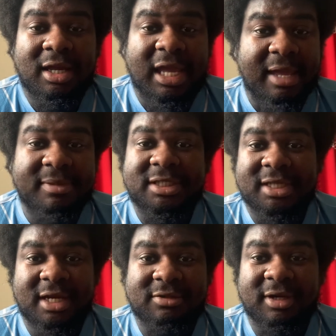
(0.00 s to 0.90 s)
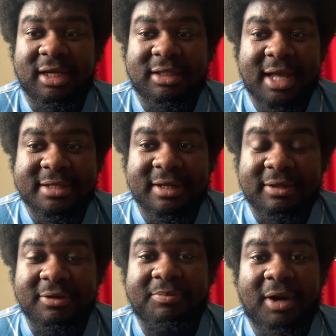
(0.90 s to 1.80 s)
Him and Cedric, that's a
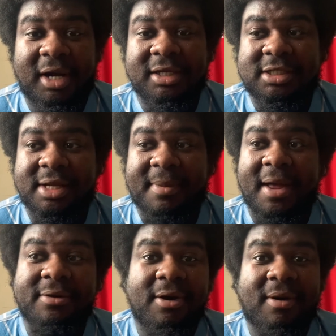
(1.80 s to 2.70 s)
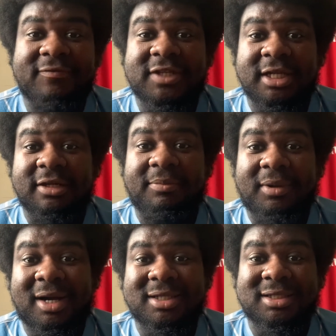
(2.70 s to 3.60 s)
good partnership. I know I've said in the
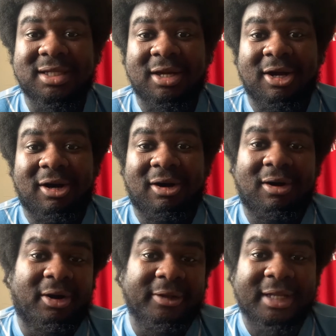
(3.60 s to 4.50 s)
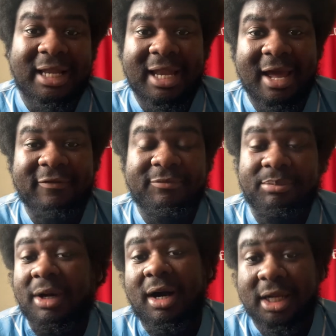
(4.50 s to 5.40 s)
past on the left,
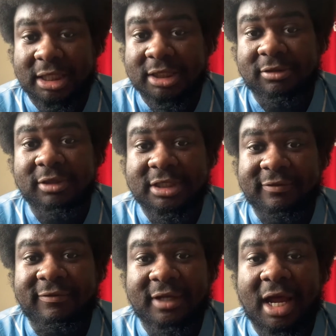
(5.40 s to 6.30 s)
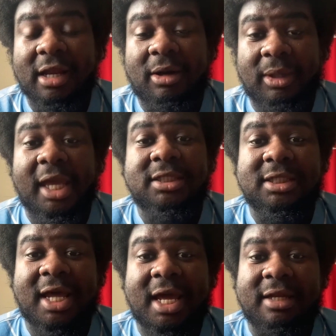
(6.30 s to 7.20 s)
but there's a reason for that, and I'll get to
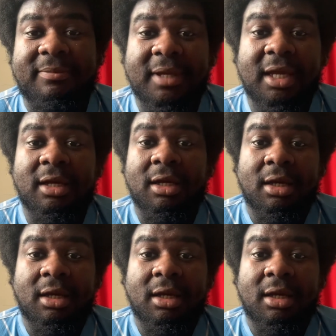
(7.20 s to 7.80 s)
that in a bit.